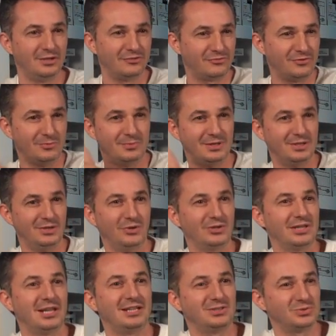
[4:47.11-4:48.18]
an
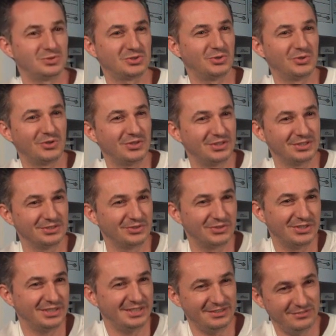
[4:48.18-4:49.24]
online tutorial or a
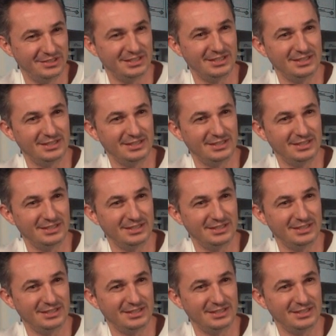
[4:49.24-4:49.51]
DVD.